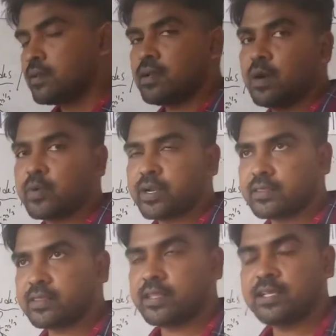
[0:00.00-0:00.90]
our
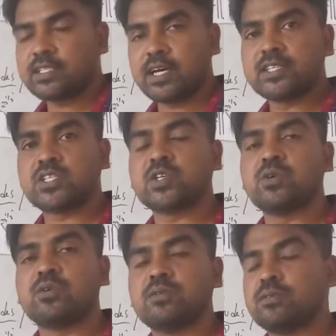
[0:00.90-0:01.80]
earth is
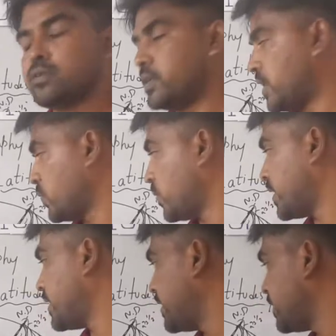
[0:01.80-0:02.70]
also
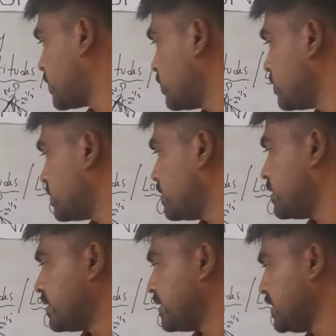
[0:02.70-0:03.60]
divided into
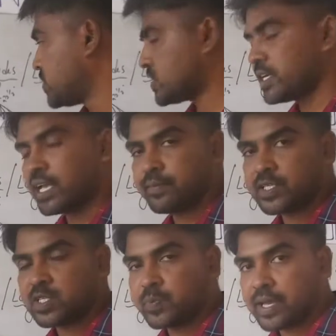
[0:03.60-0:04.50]
eastern
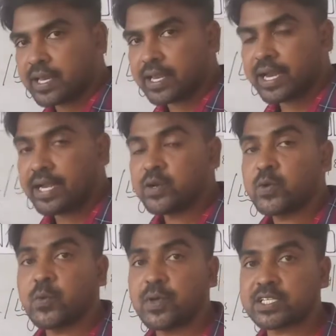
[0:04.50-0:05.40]
hemisphere and
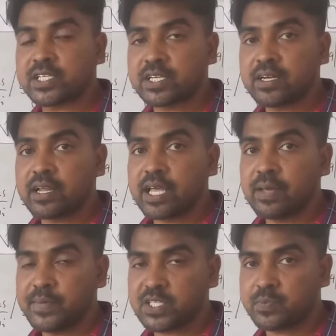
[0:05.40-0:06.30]
western
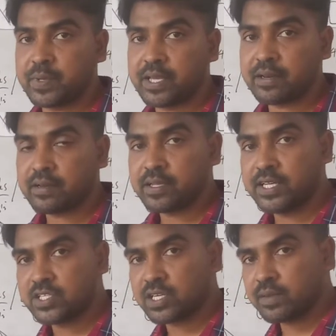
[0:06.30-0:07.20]
hemisphere,
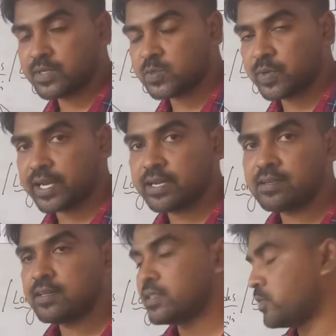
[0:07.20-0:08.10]
and the